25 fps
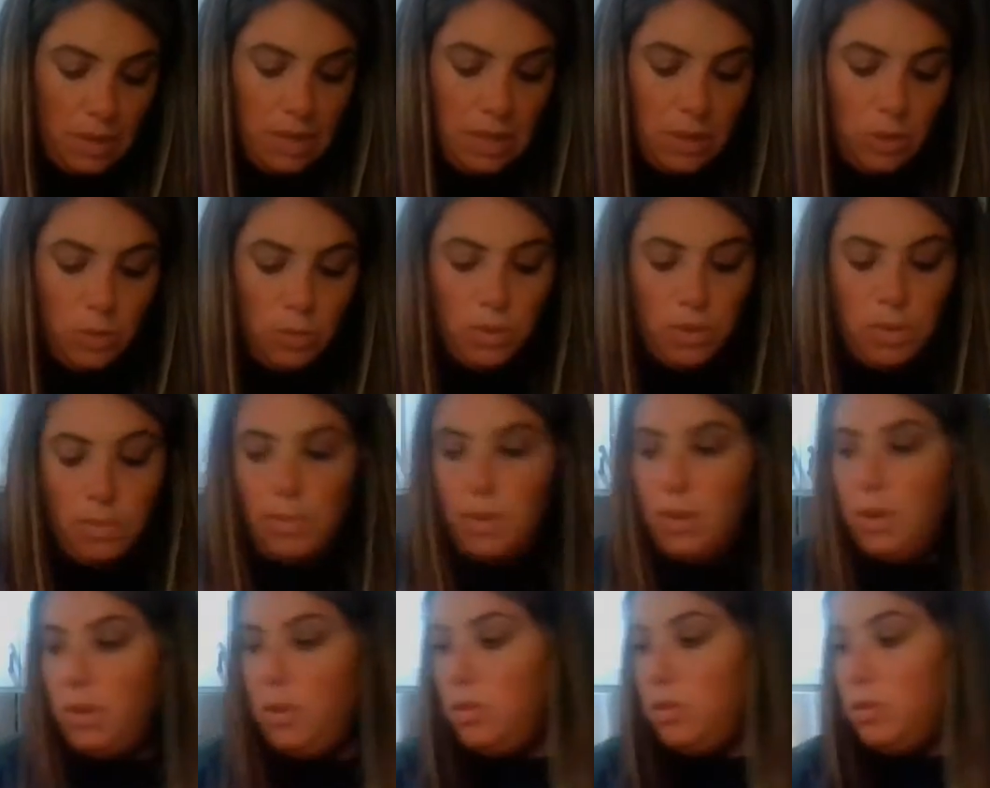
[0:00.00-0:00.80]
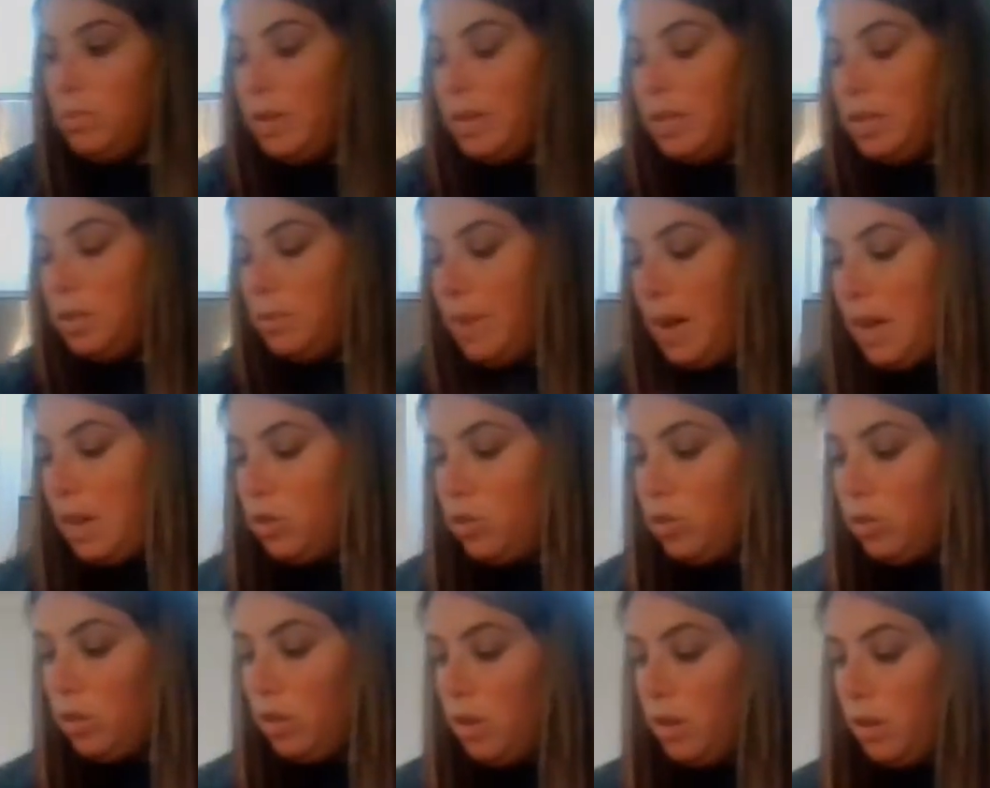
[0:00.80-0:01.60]
This one I'm going to use my
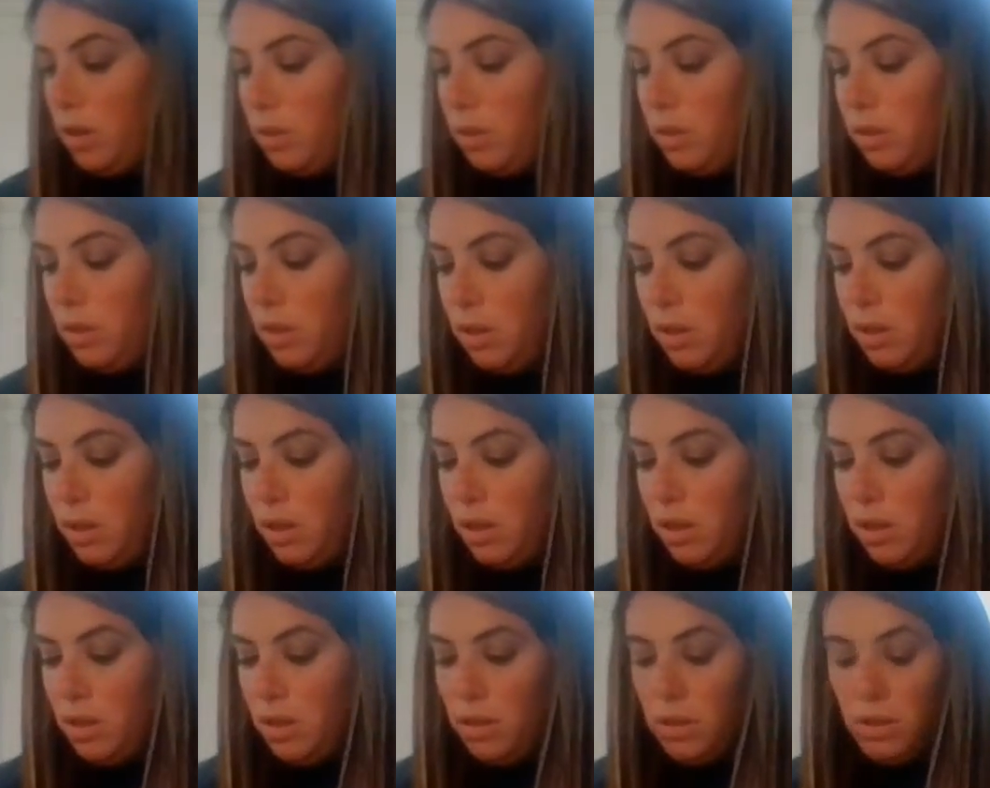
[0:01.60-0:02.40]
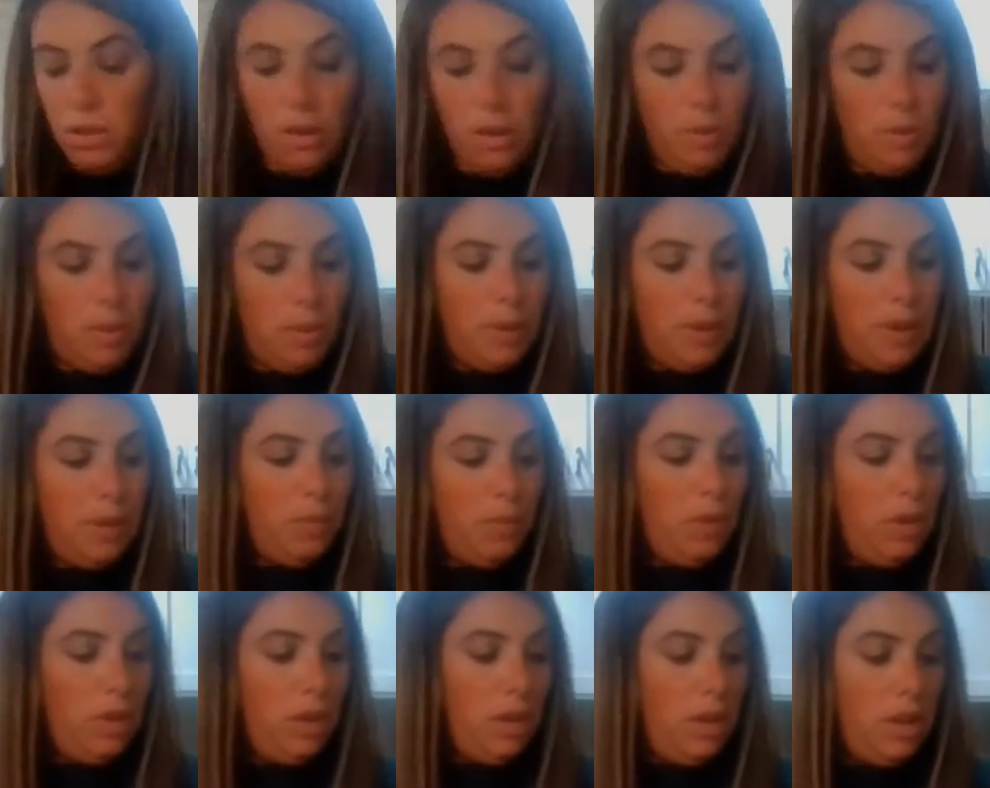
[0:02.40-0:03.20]
spatula.
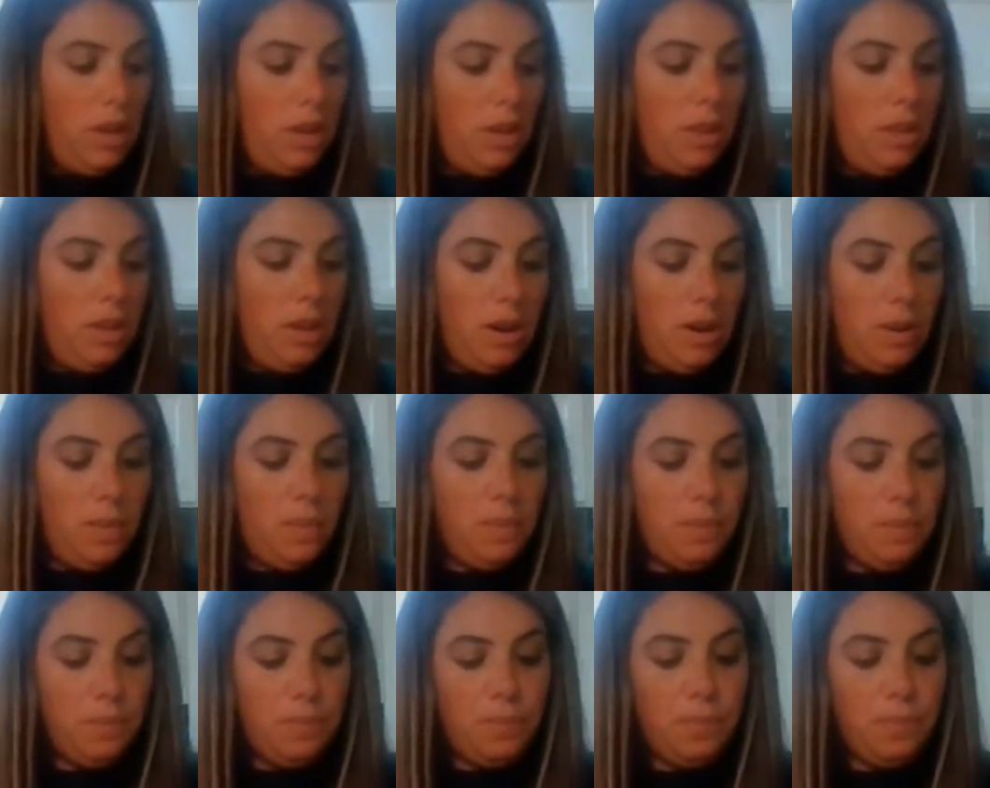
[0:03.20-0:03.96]
Really get in there.